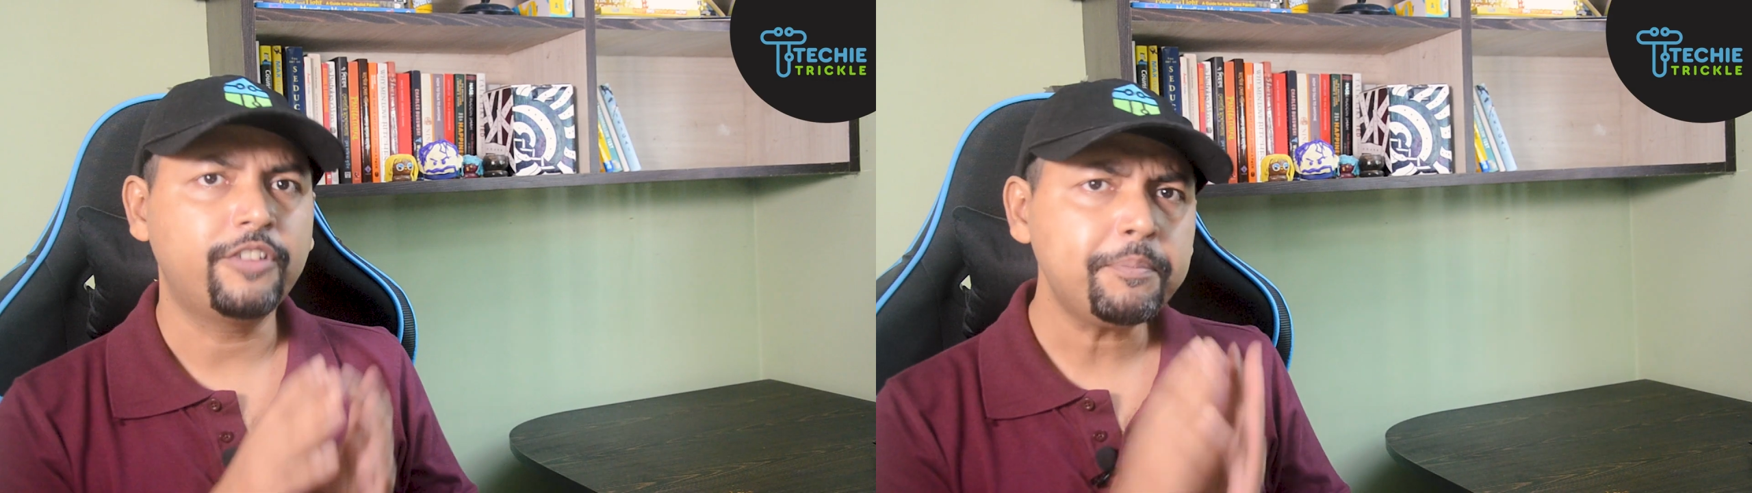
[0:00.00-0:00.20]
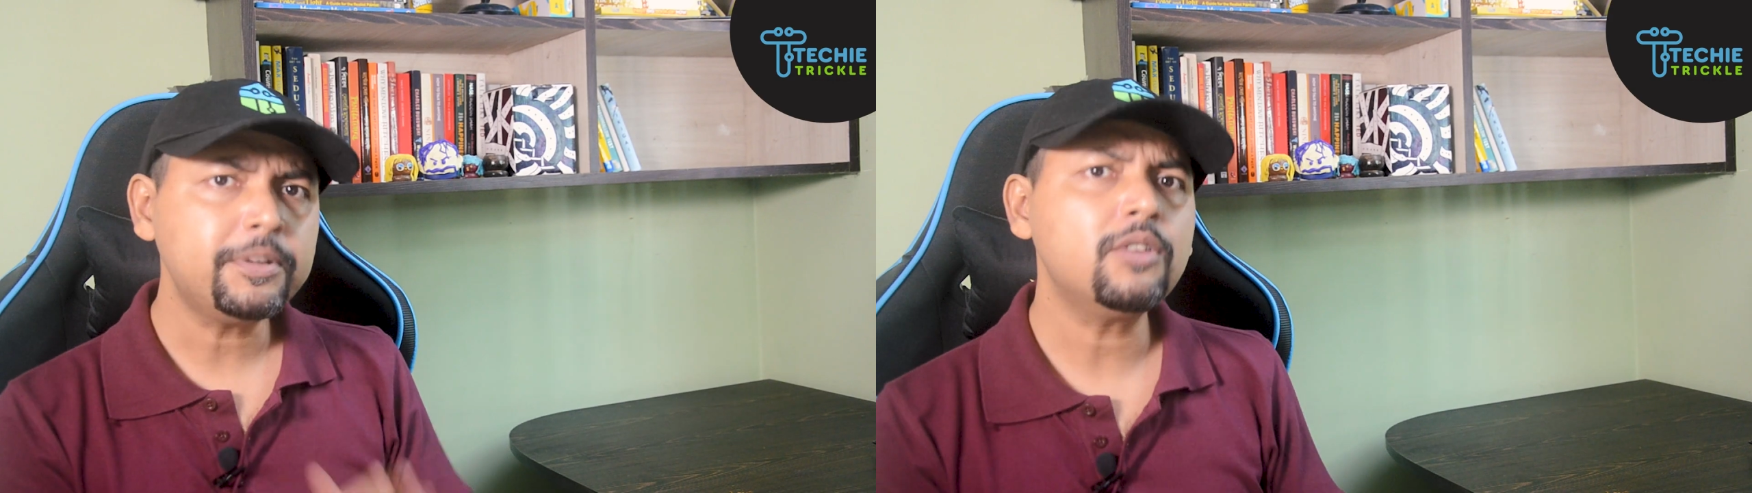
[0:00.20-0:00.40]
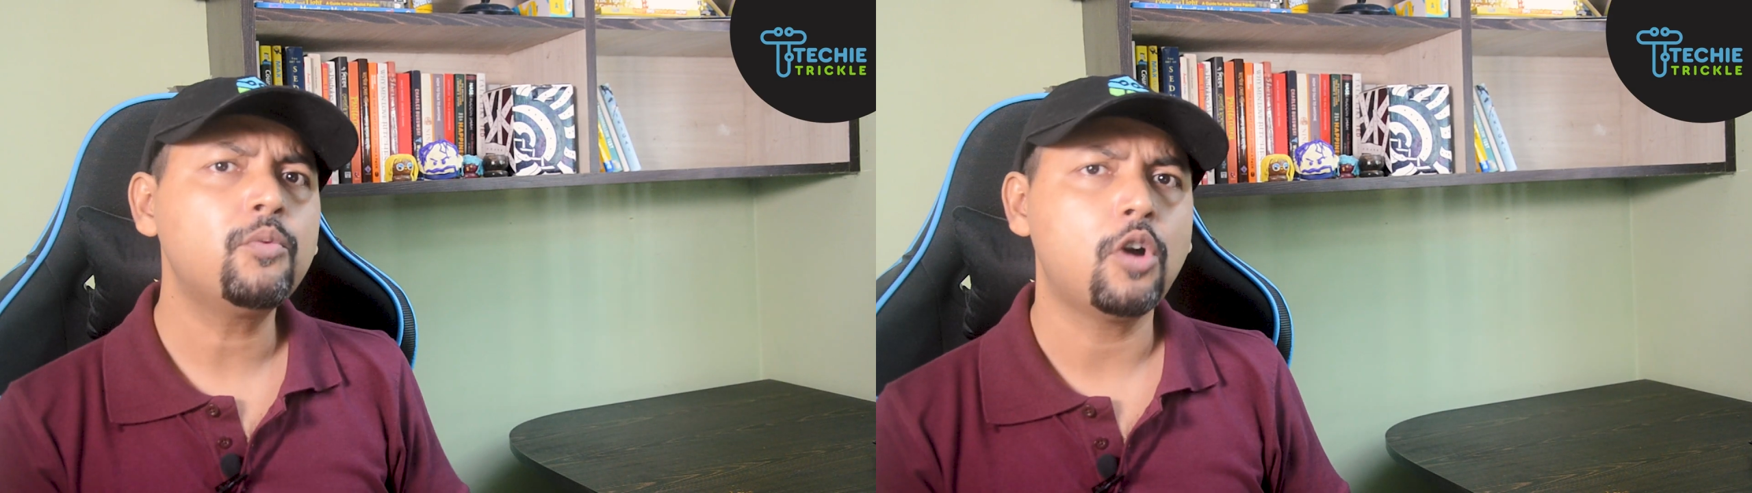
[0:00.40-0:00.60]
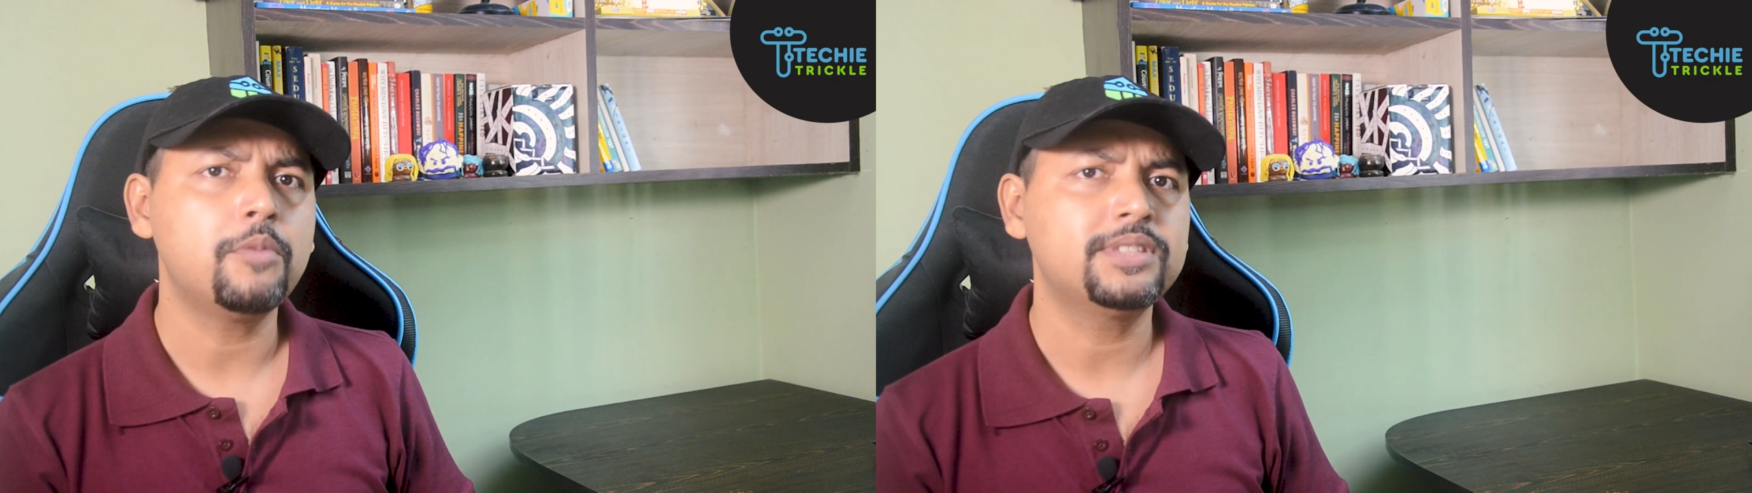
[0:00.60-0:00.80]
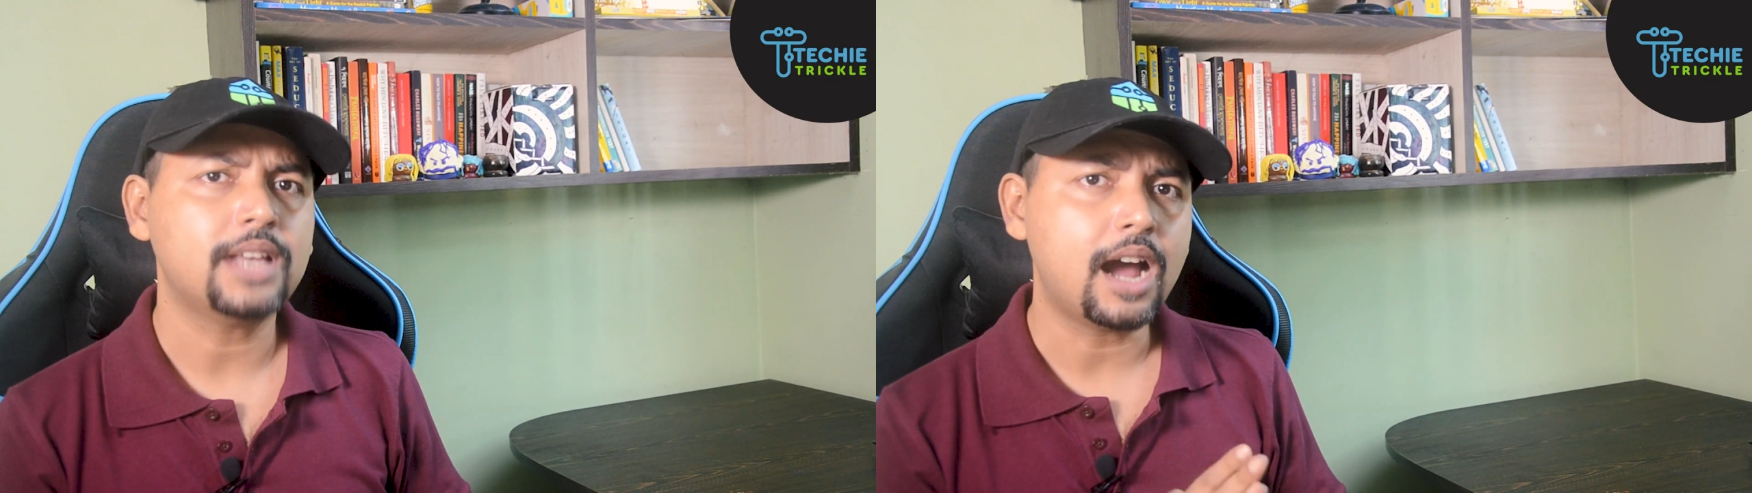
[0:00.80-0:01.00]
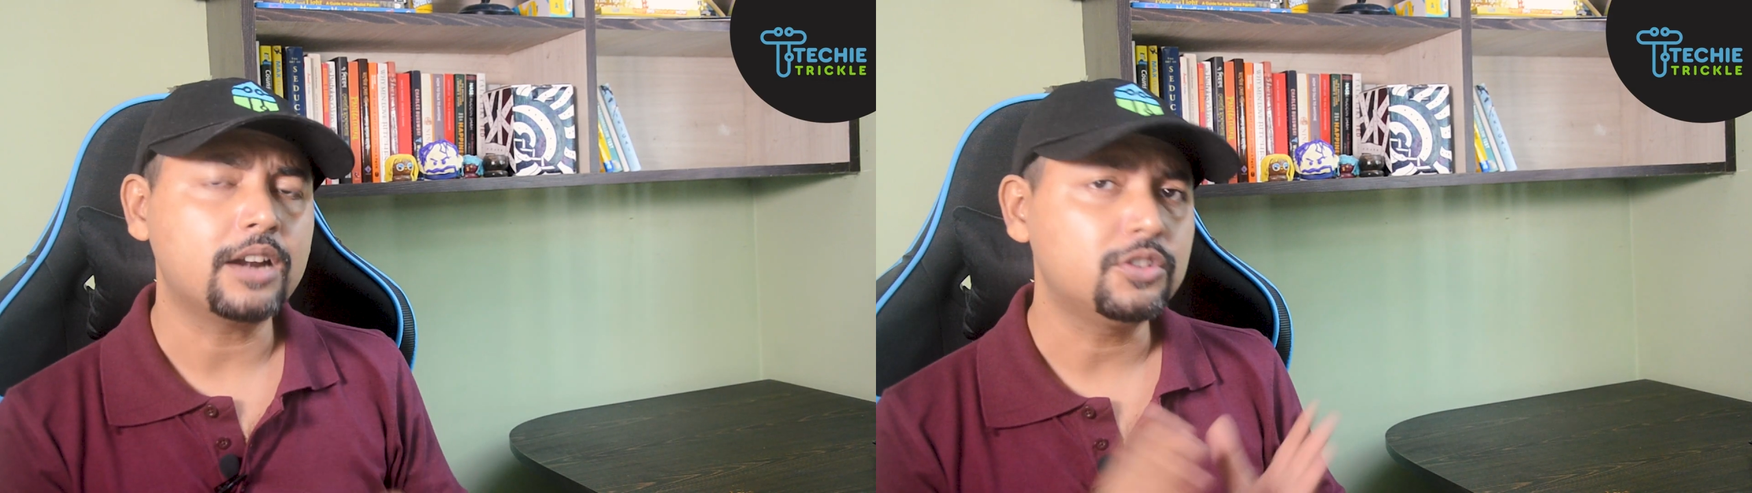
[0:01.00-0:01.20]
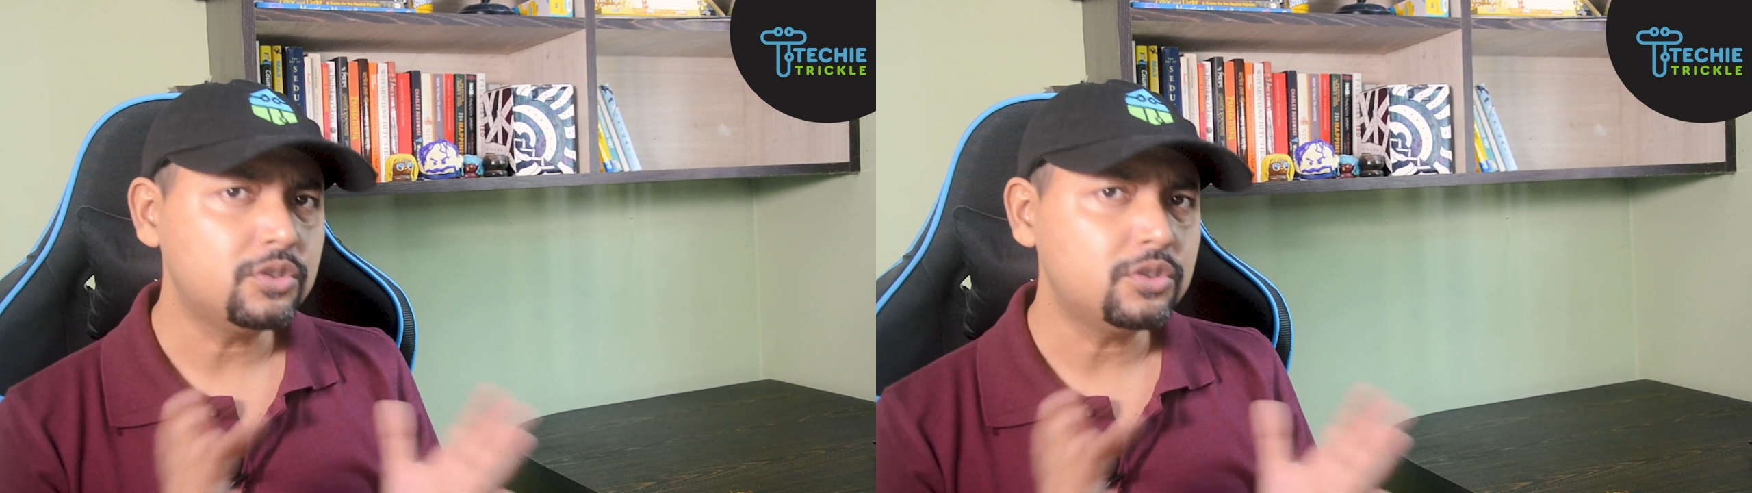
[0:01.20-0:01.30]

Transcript: crypto worms are